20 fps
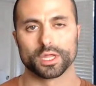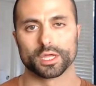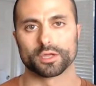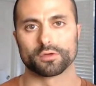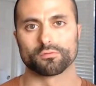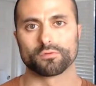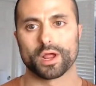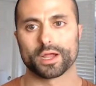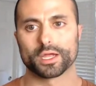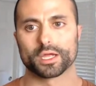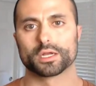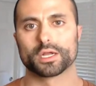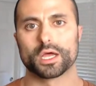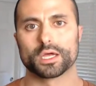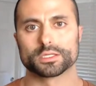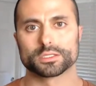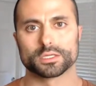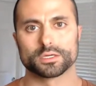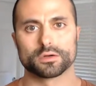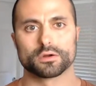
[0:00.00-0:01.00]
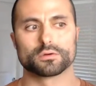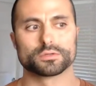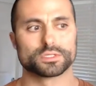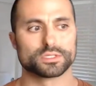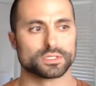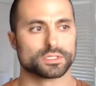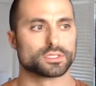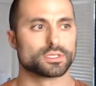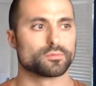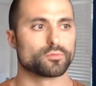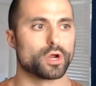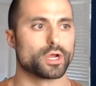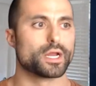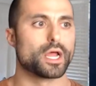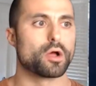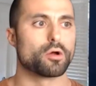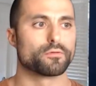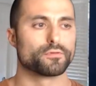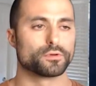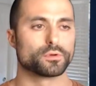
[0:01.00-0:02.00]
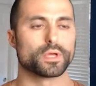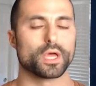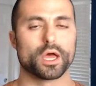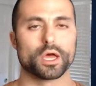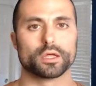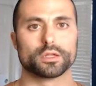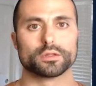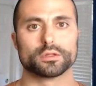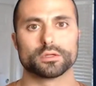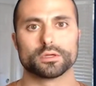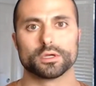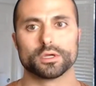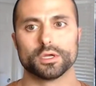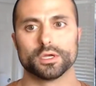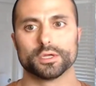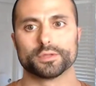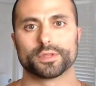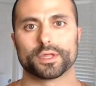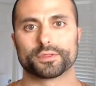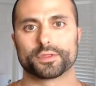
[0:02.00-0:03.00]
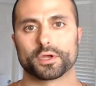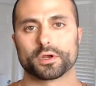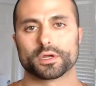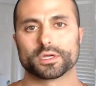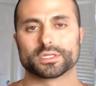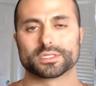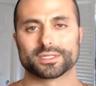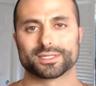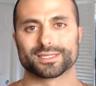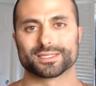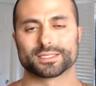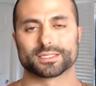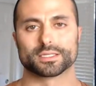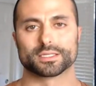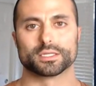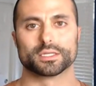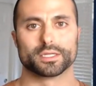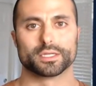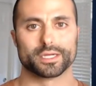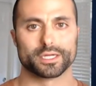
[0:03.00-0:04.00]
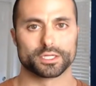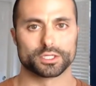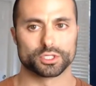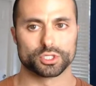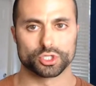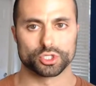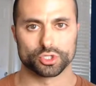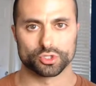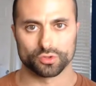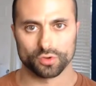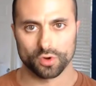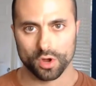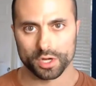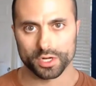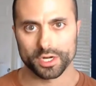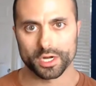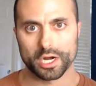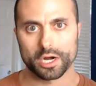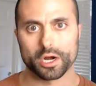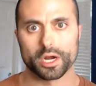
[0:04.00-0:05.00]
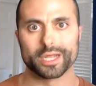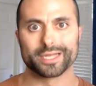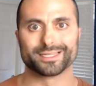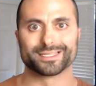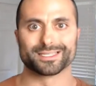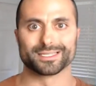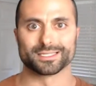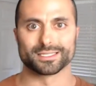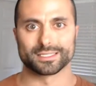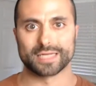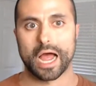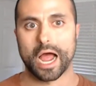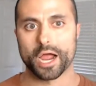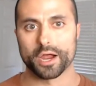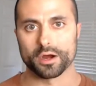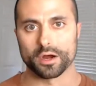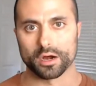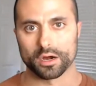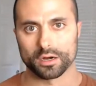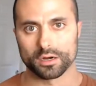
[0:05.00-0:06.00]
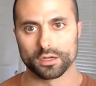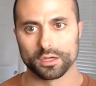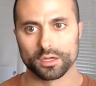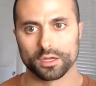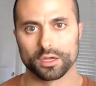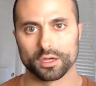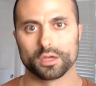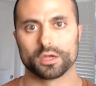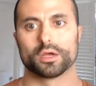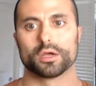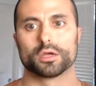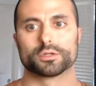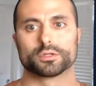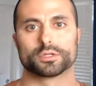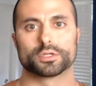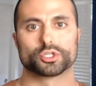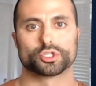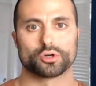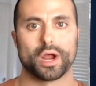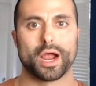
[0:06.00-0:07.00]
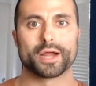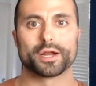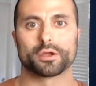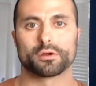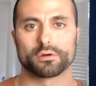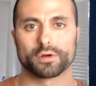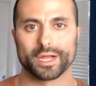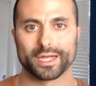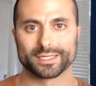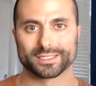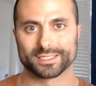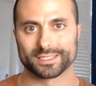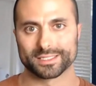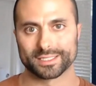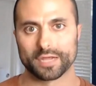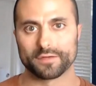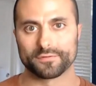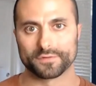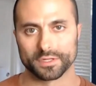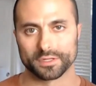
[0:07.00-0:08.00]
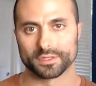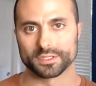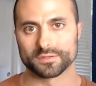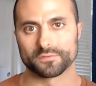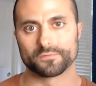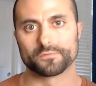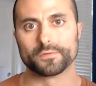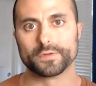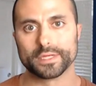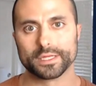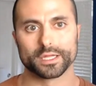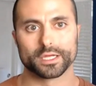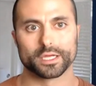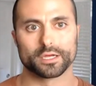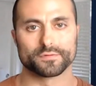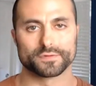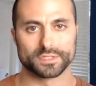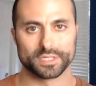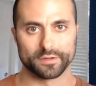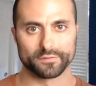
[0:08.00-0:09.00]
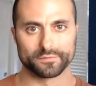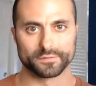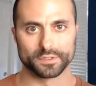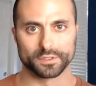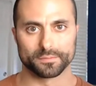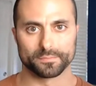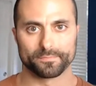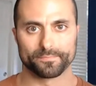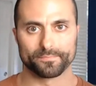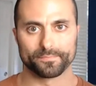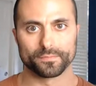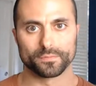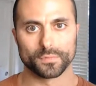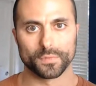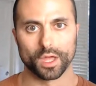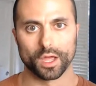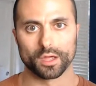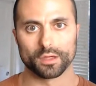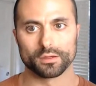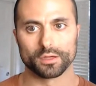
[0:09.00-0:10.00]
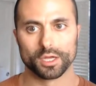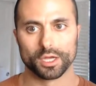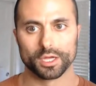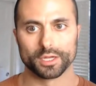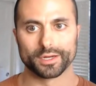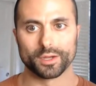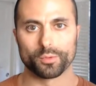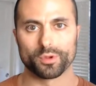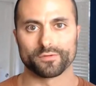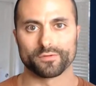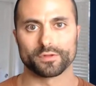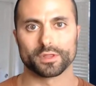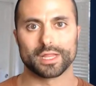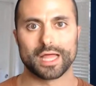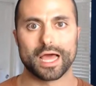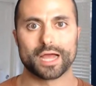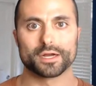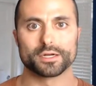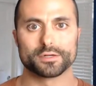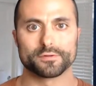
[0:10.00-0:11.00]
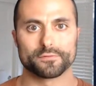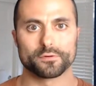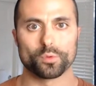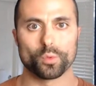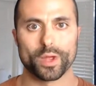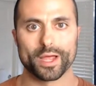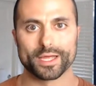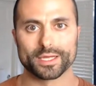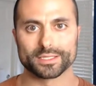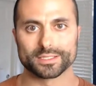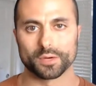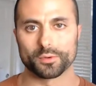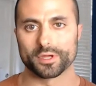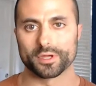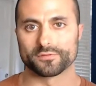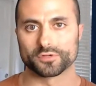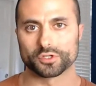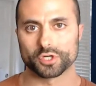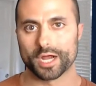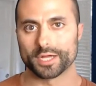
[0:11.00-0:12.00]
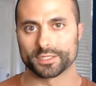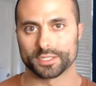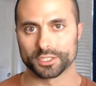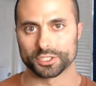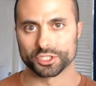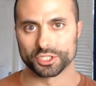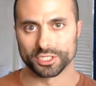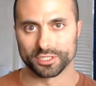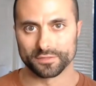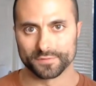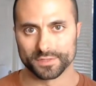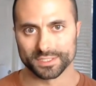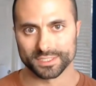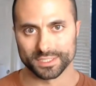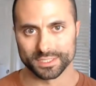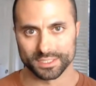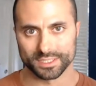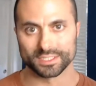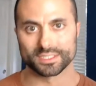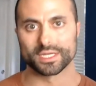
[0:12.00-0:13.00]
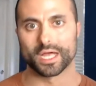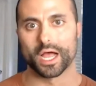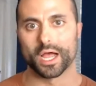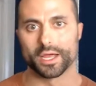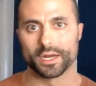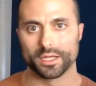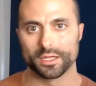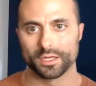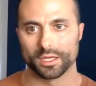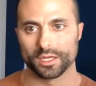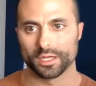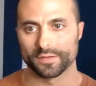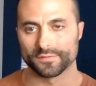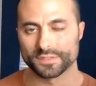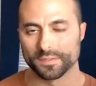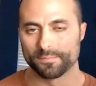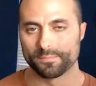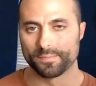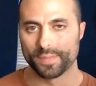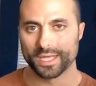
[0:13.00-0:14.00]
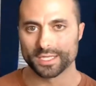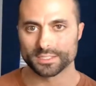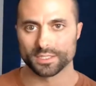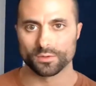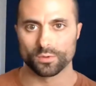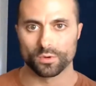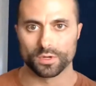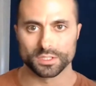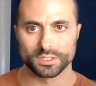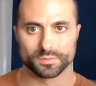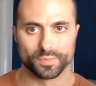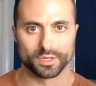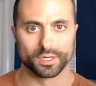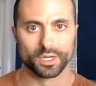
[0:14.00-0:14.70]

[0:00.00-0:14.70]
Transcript: like recognize in your own system right now if you can that there is this extraordinary desire to try to create safety this feeling of safety okay now we have a lot of different ways that we have tried to achieve this in society i'll give some basic ones